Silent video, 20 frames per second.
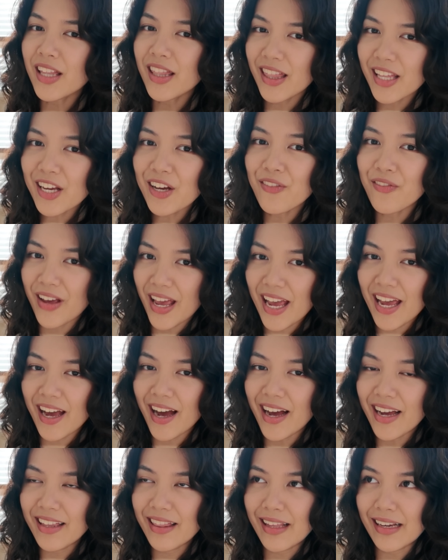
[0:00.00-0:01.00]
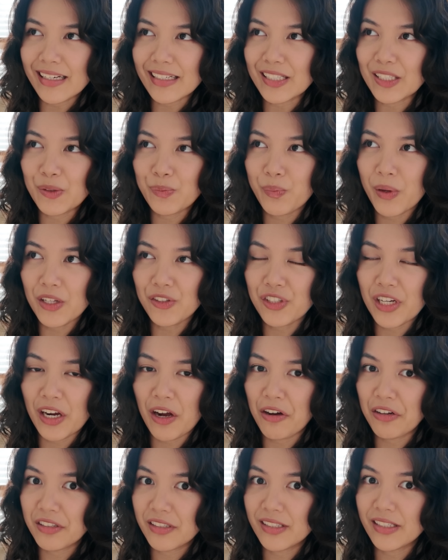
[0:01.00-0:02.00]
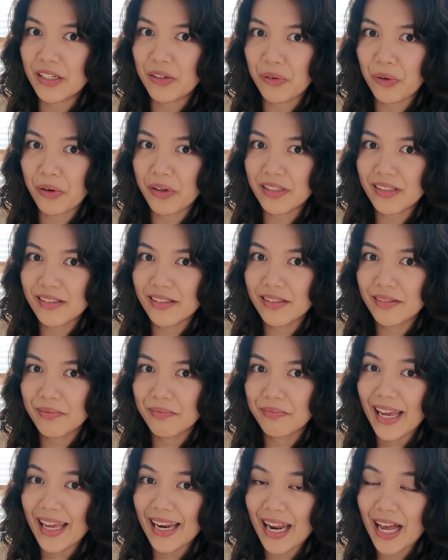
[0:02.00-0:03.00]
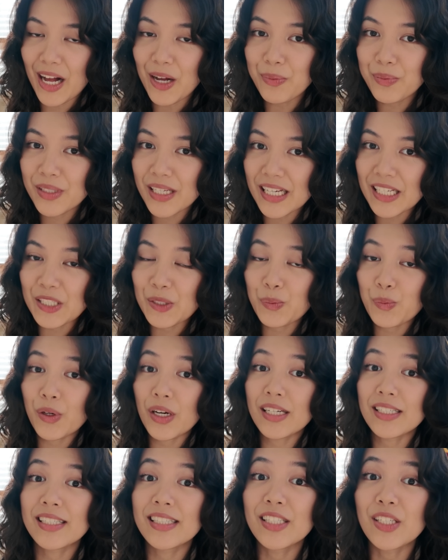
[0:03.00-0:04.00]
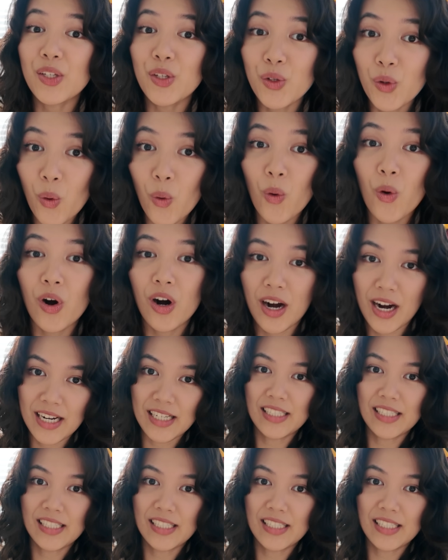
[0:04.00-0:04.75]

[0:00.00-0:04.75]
can think of AI like a spell check on steroids. It helps express your